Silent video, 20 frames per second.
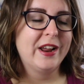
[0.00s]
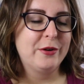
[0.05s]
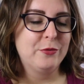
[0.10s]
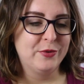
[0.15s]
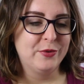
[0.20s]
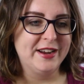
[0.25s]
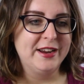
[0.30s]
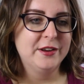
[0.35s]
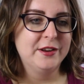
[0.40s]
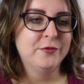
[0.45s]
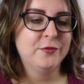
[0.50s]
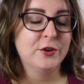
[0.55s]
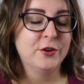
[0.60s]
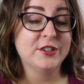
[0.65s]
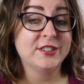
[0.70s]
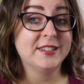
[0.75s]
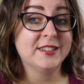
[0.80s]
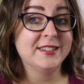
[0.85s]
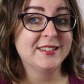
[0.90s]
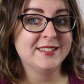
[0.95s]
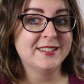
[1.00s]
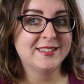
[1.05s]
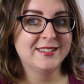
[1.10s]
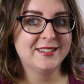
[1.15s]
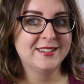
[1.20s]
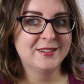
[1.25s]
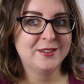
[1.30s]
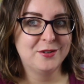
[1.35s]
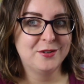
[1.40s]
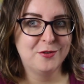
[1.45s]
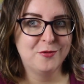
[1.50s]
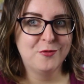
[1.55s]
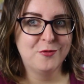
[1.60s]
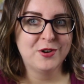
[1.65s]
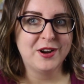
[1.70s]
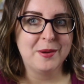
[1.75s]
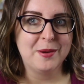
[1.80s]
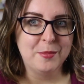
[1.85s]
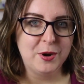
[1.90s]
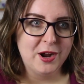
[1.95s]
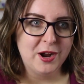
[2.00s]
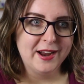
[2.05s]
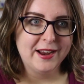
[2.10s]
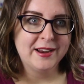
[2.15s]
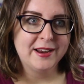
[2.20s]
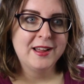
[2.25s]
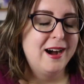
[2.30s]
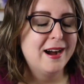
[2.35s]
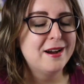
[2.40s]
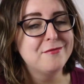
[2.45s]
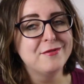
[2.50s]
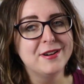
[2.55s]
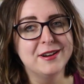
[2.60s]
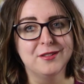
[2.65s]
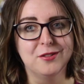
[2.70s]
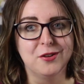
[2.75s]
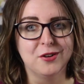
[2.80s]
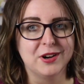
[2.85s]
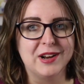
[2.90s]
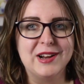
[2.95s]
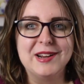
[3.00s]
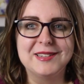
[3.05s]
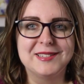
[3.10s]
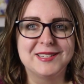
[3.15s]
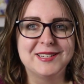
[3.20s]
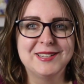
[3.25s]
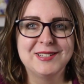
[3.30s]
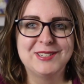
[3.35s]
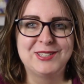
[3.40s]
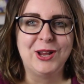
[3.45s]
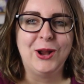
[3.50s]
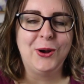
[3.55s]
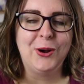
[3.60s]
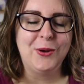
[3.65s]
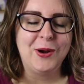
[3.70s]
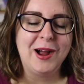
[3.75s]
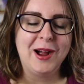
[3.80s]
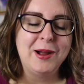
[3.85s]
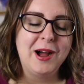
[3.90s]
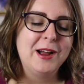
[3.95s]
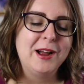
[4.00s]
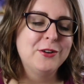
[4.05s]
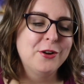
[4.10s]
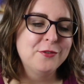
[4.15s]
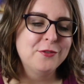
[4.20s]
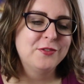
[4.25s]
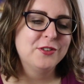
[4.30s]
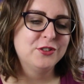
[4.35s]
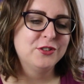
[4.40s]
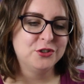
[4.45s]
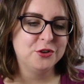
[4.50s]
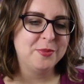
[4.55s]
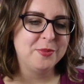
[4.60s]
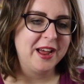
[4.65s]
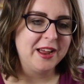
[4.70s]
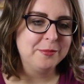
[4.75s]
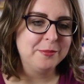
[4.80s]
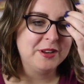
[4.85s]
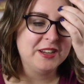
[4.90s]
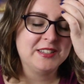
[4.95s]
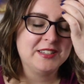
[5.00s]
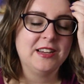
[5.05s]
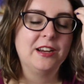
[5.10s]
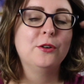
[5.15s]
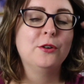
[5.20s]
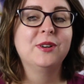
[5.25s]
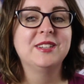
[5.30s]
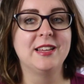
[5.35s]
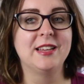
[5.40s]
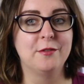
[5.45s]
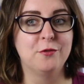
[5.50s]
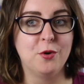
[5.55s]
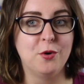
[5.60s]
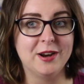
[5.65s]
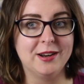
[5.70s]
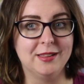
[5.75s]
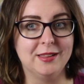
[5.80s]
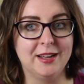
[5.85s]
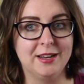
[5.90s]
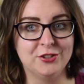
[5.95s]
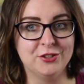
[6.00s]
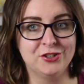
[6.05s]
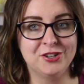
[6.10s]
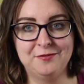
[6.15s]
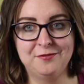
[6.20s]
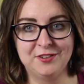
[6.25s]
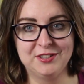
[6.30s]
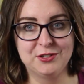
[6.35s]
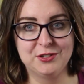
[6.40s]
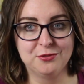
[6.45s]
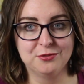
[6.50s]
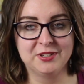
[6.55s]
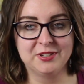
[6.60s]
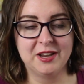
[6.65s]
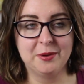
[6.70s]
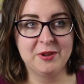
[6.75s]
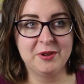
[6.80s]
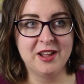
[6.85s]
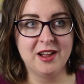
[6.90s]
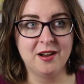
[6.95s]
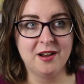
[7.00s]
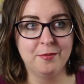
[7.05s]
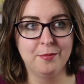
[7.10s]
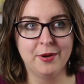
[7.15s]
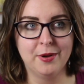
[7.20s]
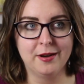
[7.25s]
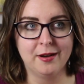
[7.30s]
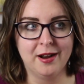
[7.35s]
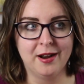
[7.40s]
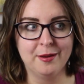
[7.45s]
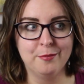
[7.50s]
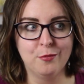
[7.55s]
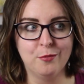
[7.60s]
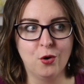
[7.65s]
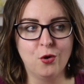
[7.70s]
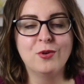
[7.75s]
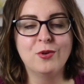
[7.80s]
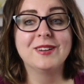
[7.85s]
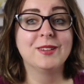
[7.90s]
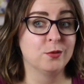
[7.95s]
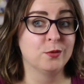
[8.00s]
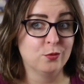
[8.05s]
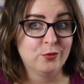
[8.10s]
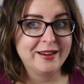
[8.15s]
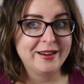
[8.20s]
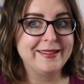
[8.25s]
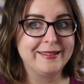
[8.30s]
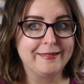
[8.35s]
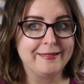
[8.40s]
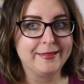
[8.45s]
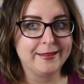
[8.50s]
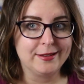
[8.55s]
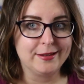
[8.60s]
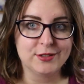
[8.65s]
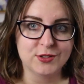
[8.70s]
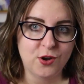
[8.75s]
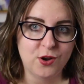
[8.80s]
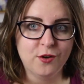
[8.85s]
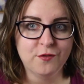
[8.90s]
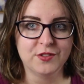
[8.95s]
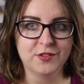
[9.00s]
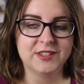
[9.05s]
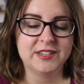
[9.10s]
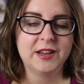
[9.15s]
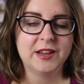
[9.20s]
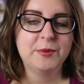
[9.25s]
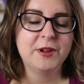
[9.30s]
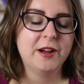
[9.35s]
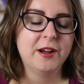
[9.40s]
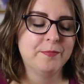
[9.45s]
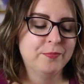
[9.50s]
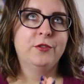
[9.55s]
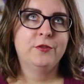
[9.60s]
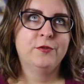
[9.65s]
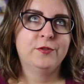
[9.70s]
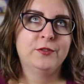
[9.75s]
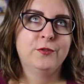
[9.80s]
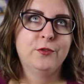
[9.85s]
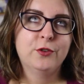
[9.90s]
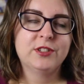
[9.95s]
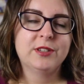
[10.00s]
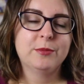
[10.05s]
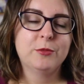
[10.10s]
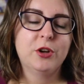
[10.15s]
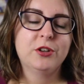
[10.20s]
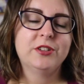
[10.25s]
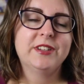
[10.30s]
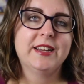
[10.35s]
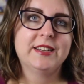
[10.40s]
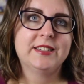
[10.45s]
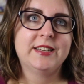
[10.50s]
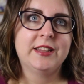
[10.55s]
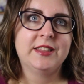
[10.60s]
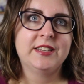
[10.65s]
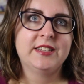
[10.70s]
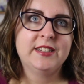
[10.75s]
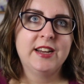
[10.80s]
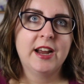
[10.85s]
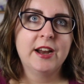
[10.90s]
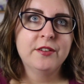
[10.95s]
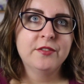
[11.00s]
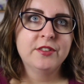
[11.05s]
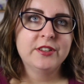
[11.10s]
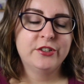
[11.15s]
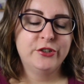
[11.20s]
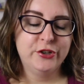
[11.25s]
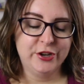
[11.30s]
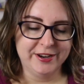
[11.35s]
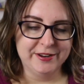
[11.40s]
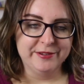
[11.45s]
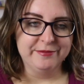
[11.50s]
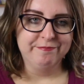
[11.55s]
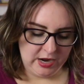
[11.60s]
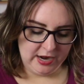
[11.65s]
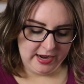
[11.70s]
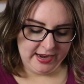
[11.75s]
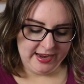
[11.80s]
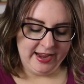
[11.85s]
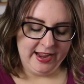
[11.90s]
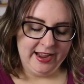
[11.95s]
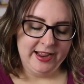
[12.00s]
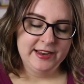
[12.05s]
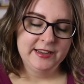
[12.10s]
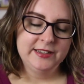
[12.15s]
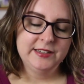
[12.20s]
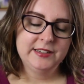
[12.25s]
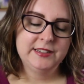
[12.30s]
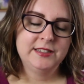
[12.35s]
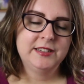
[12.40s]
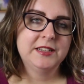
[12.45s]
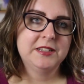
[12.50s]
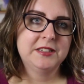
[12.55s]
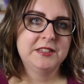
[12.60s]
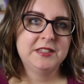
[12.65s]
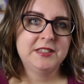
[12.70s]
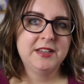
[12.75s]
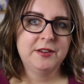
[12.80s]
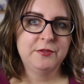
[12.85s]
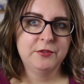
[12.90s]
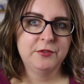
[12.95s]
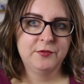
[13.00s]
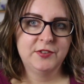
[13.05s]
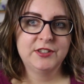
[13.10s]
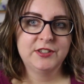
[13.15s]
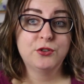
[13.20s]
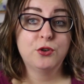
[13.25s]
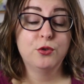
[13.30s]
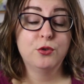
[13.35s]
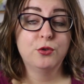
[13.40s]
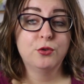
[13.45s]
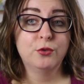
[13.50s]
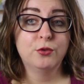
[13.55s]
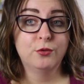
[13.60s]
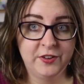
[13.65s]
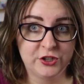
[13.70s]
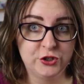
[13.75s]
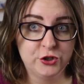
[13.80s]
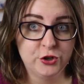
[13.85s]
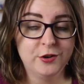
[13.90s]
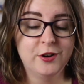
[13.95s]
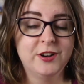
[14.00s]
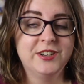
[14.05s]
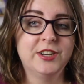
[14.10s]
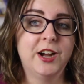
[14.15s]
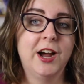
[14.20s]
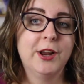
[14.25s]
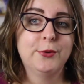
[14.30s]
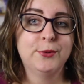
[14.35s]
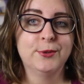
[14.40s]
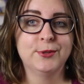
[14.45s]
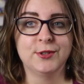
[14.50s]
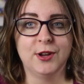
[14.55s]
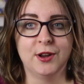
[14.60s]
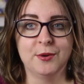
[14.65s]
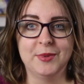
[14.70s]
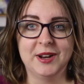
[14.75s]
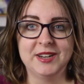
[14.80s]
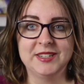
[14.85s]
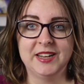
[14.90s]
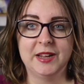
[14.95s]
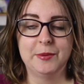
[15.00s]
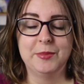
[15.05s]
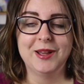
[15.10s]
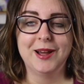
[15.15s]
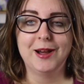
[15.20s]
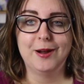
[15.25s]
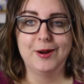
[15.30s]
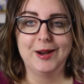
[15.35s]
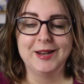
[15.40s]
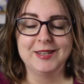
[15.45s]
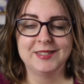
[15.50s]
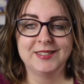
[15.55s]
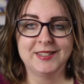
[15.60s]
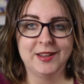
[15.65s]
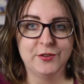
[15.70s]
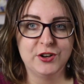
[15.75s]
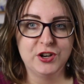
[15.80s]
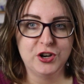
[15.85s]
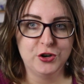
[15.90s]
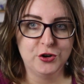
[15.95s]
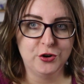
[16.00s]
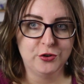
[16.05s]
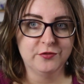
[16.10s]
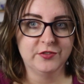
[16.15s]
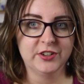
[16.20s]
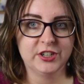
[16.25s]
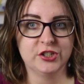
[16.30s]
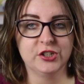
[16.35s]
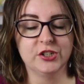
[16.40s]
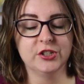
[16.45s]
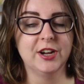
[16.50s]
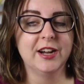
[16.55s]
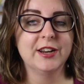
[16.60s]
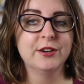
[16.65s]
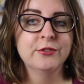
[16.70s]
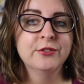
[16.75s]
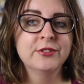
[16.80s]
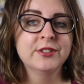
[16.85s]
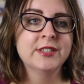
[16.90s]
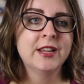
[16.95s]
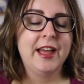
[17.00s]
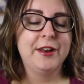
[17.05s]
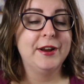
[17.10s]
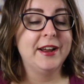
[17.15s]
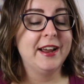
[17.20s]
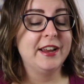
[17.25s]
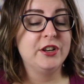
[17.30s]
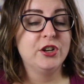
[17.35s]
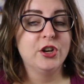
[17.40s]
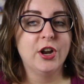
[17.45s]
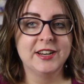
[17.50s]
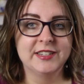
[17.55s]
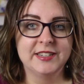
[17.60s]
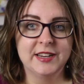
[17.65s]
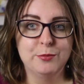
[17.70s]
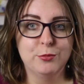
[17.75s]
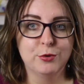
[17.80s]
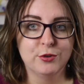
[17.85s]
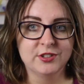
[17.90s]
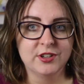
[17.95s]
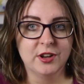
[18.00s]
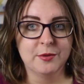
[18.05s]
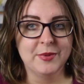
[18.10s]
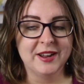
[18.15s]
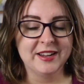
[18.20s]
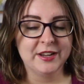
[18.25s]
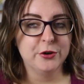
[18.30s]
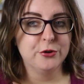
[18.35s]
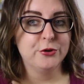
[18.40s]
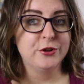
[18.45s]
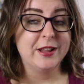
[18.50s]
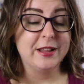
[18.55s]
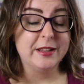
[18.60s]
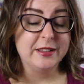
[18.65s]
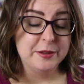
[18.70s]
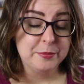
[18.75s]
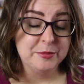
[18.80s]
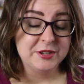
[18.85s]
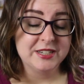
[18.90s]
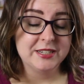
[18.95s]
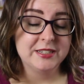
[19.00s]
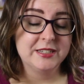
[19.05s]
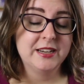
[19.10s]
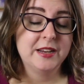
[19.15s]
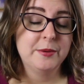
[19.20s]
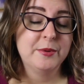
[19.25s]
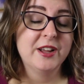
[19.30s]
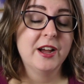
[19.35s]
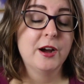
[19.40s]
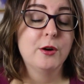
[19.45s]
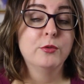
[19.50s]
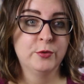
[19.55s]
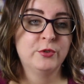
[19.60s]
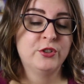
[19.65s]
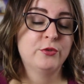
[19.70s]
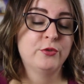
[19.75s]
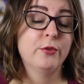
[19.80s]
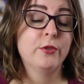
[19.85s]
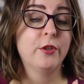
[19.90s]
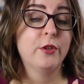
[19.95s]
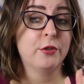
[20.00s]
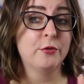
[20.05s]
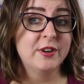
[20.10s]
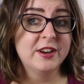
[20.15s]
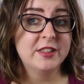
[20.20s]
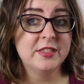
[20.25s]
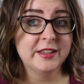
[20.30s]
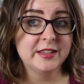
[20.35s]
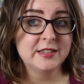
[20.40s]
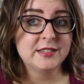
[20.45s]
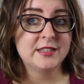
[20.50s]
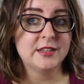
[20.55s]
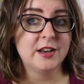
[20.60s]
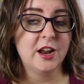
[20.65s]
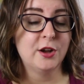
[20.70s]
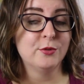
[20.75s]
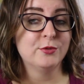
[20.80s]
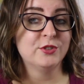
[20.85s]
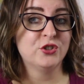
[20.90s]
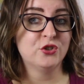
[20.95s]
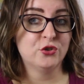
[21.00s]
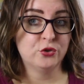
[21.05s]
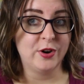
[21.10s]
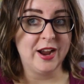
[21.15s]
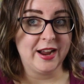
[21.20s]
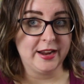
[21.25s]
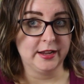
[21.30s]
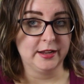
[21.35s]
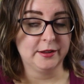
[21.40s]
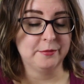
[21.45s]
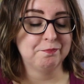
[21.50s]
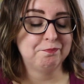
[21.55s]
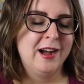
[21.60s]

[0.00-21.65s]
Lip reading: I read versus what I buy, I read a lot, guys. So I don't feel too bad because I always have quite a large physical TBR, but I'm always reading things off the TBR. For some context, at the start of this year, I had 67 physical fiction titles on my TBR and 7 non-fiction titles. And I had 19 books on my Kindle Unlimited TBR, which were the 3 things that I was tracking.